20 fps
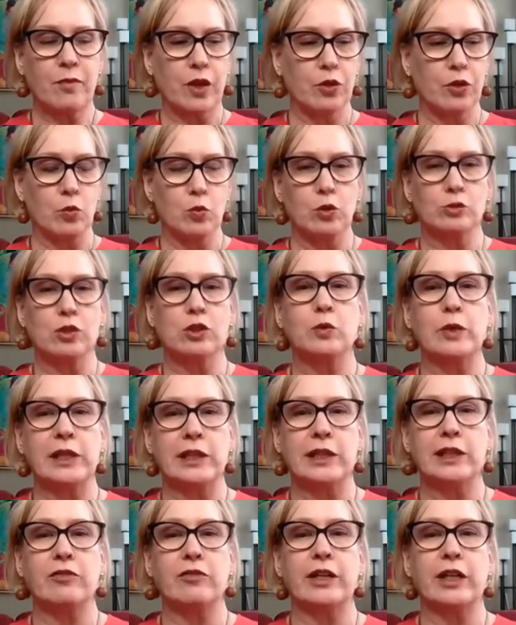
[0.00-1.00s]
the world we
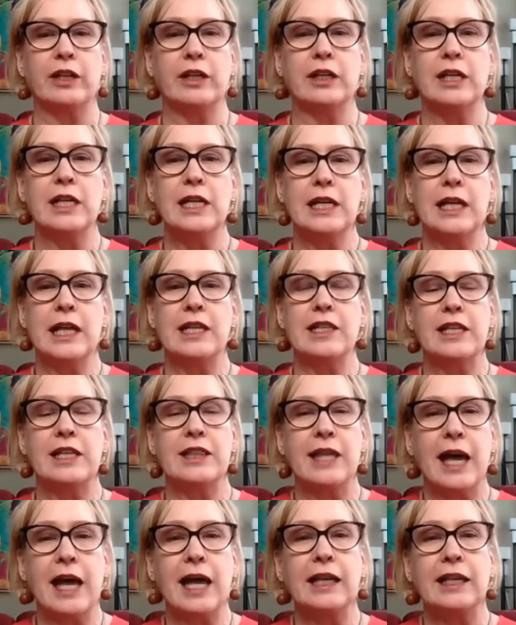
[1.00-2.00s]
live in, and that
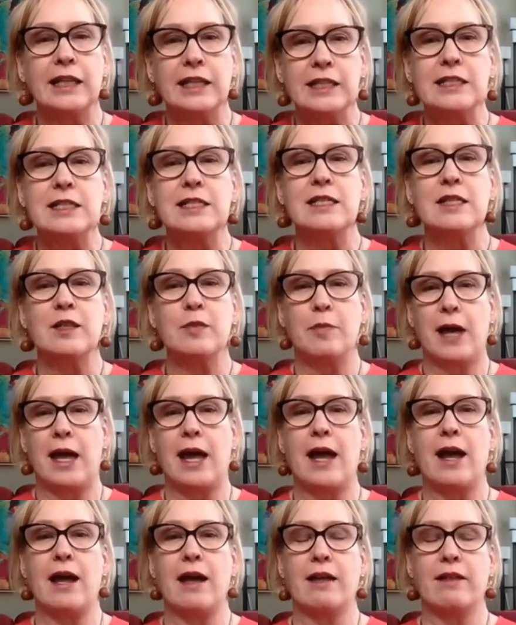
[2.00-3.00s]
that is the
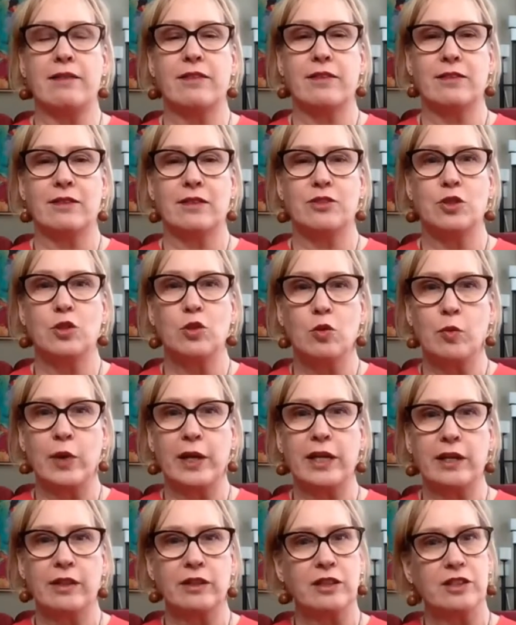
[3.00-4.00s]
path to
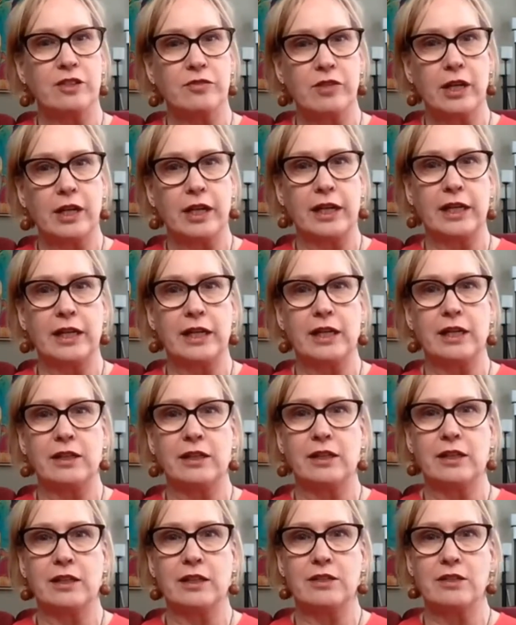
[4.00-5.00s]
awaken the divine, and
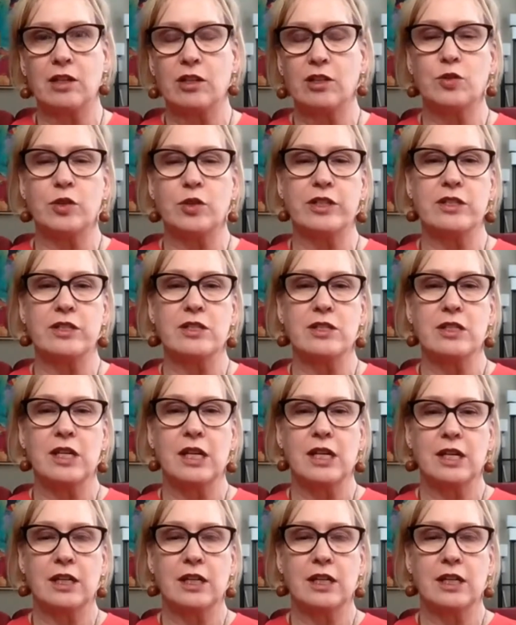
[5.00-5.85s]
that Tantra is,